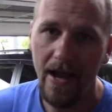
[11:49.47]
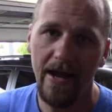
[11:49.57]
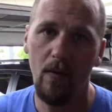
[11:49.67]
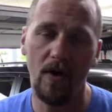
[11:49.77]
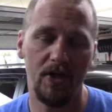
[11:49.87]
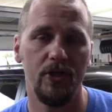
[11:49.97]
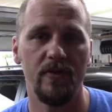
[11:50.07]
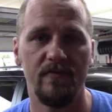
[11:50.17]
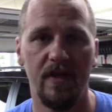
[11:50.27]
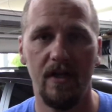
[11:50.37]
And I wanted to do
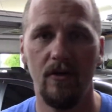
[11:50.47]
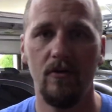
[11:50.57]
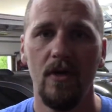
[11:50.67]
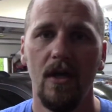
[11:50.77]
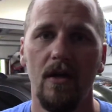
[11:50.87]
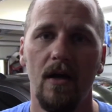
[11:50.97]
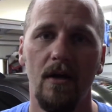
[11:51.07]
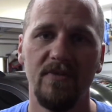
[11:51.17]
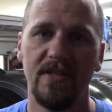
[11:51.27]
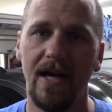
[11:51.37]
this video
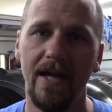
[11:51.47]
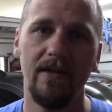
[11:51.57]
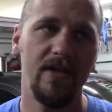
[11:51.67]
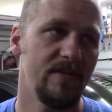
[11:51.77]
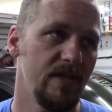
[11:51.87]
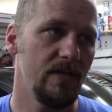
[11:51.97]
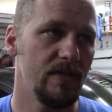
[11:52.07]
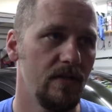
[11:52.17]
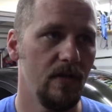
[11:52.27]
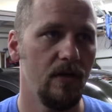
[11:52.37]
tonight. This
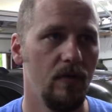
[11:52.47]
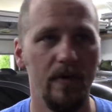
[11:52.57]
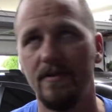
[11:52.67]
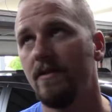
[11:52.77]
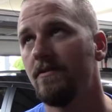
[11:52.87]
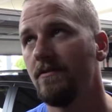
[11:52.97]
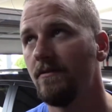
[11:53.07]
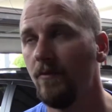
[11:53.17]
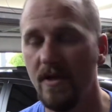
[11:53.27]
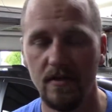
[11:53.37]
is, what is this?
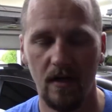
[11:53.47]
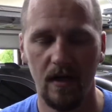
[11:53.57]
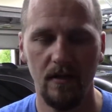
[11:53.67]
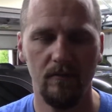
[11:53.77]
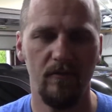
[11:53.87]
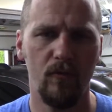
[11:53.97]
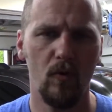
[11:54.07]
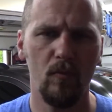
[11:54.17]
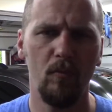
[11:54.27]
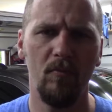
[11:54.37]
Wednesday night
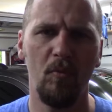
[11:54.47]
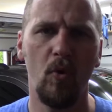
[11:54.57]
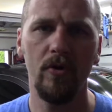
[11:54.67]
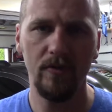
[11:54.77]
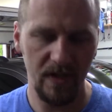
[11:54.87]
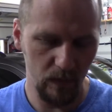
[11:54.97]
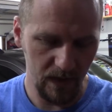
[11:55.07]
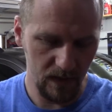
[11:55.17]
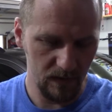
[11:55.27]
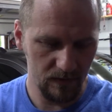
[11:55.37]
before Memorial Day
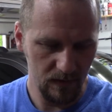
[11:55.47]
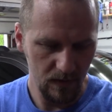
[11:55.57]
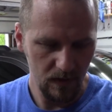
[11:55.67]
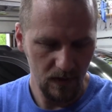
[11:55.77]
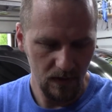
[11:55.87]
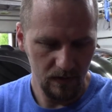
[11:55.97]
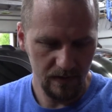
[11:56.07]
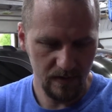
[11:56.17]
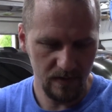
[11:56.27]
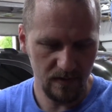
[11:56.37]
weekend.
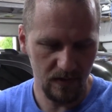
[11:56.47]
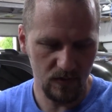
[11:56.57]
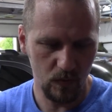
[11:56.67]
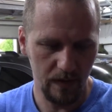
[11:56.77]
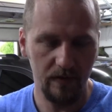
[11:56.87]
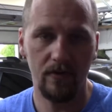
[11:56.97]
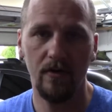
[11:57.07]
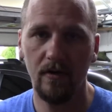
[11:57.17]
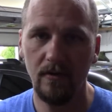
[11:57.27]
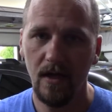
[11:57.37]
This is the
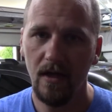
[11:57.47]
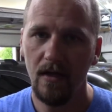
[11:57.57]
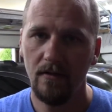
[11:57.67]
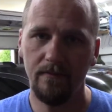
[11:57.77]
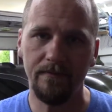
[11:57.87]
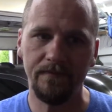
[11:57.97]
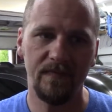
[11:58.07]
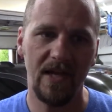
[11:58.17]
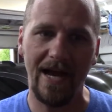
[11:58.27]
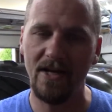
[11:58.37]
23rd.
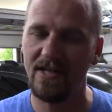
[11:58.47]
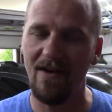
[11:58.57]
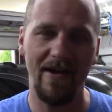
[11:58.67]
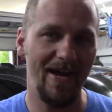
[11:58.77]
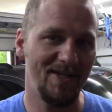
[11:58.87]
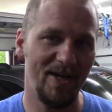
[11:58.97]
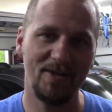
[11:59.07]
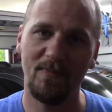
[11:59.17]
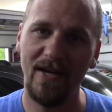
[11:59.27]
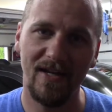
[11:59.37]
I just haven't had a
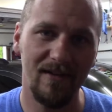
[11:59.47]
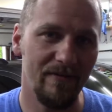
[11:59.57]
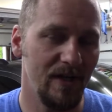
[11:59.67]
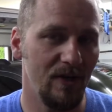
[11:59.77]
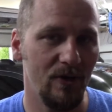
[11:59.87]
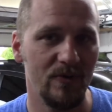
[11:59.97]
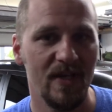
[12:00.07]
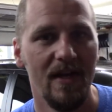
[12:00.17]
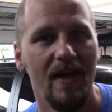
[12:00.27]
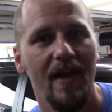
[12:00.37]
chance to make any videos.
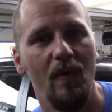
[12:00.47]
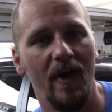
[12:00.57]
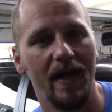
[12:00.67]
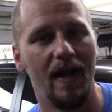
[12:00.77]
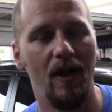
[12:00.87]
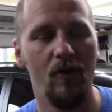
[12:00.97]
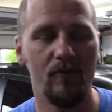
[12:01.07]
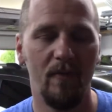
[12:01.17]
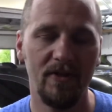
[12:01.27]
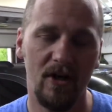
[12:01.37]
And when I got home
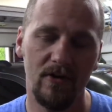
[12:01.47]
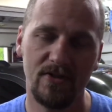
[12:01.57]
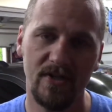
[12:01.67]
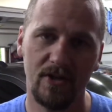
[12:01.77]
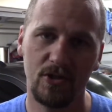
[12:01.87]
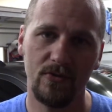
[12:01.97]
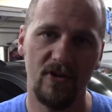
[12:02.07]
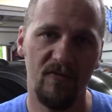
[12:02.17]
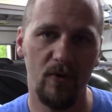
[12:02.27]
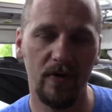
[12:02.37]
from my daughter's sectional
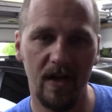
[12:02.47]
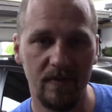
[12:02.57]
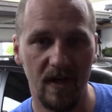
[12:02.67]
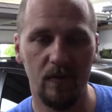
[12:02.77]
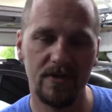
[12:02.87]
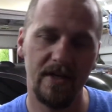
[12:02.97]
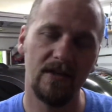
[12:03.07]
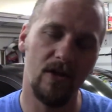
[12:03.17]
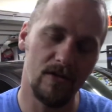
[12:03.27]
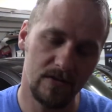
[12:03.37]
softball game tonight, which they
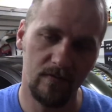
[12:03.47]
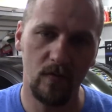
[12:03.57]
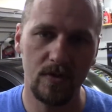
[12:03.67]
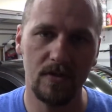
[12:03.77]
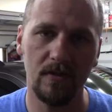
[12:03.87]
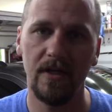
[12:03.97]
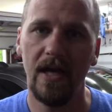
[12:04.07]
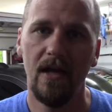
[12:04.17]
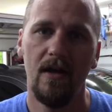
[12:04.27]
lost, unfortunately,